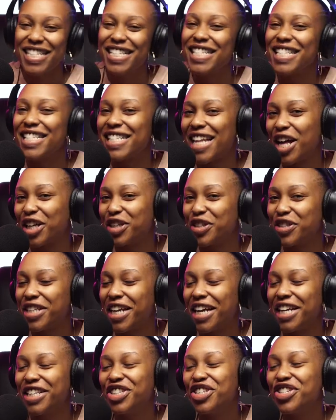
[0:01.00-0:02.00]

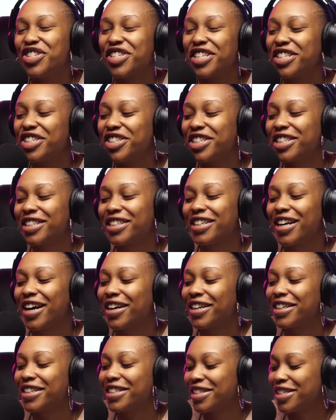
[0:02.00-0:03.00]
Salutations and shit,
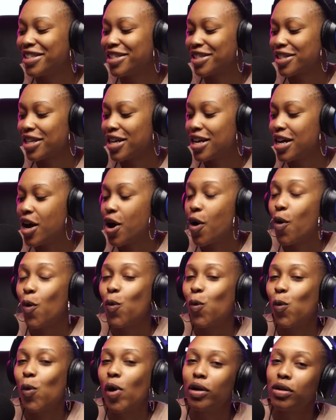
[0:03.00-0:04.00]
guys.
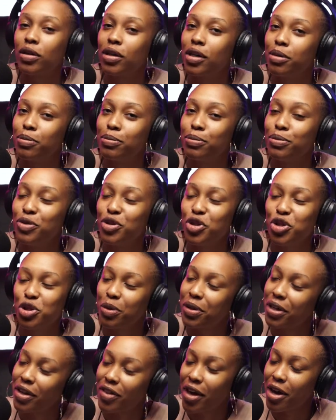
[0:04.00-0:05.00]
Welcome to
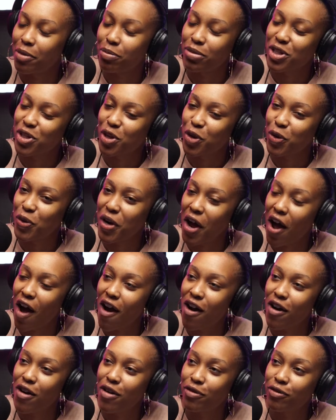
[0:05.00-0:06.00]
another episode
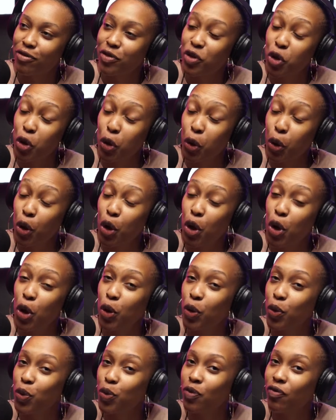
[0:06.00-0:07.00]
of your
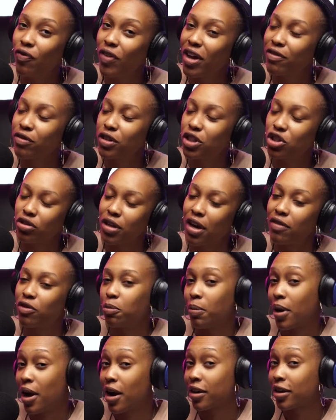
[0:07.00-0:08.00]
new favorite travel
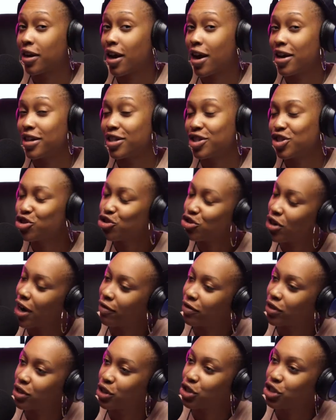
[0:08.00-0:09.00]
podcast,
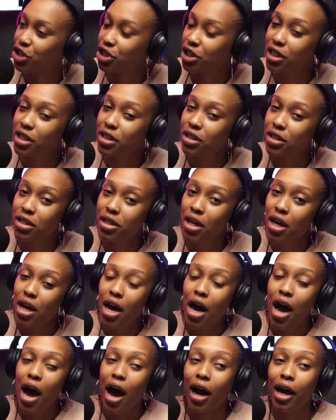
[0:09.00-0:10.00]
Travel and Shit.
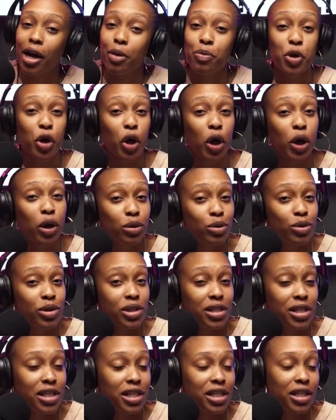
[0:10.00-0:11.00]
I'm your host,
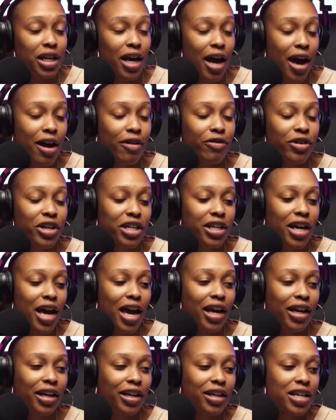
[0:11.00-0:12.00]
Dee Carey,
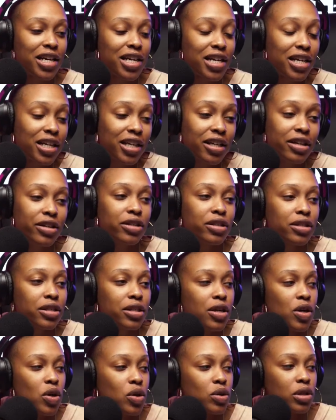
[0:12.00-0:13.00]
and here
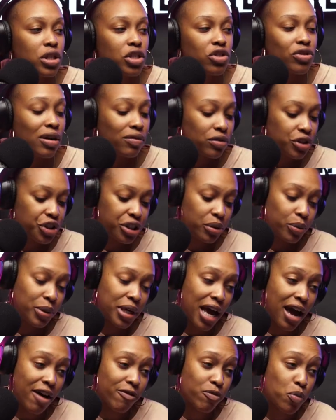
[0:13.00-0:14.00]
on Travel and Shit, we
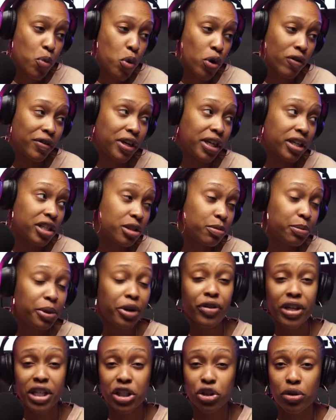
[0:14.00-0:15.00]
have more of an
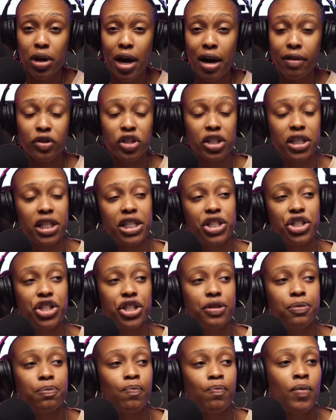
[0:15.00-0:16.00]
experiential
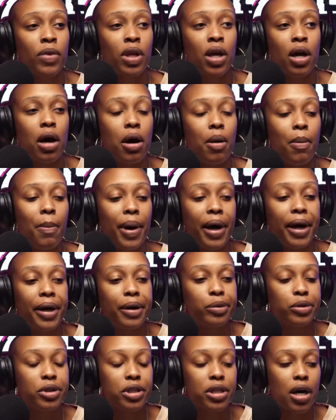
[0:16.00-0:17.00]
conversation
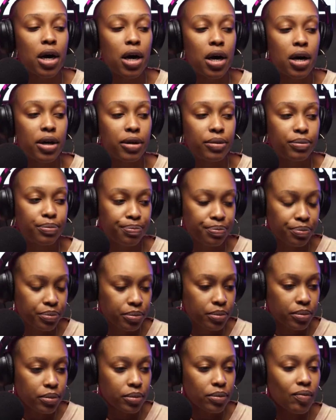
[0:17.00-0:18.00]
about
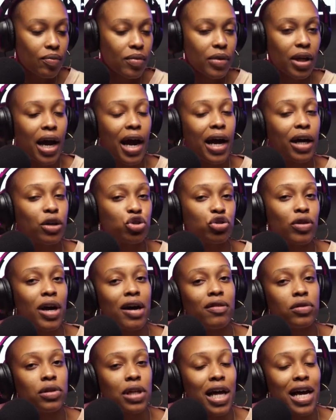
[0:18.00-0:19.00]
how
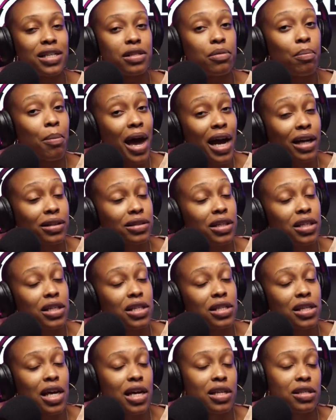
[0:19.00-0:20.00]
travel has impacted us
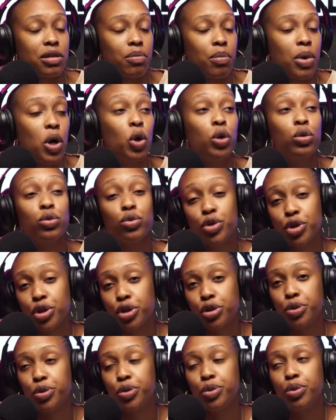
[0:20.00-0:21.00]
as opposed
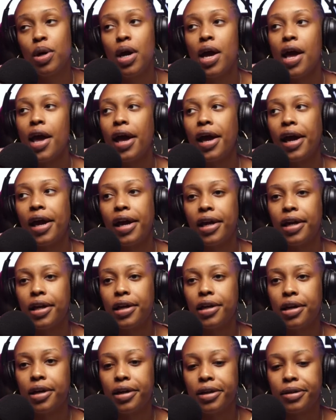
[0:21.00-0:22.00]
to a
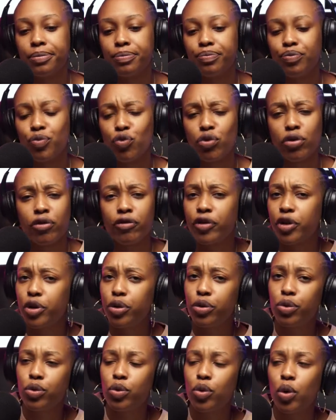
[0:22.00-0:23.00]

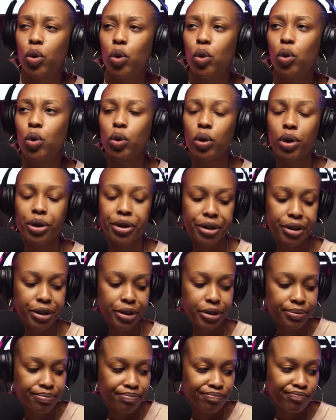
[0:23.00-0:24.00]
review or
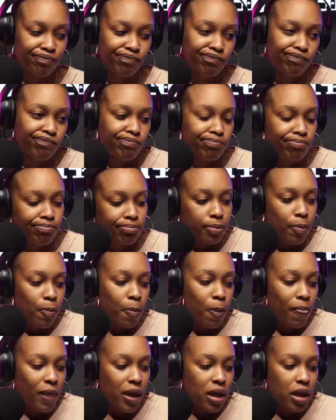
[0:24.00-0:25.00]

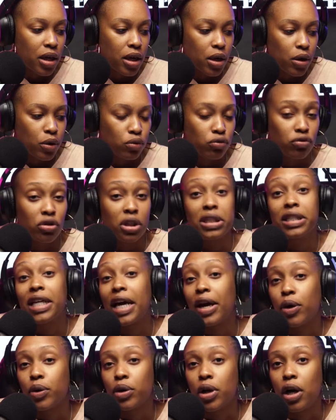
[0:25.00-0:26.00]

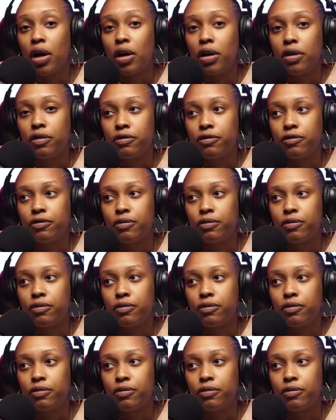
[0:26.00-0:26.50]
rundown of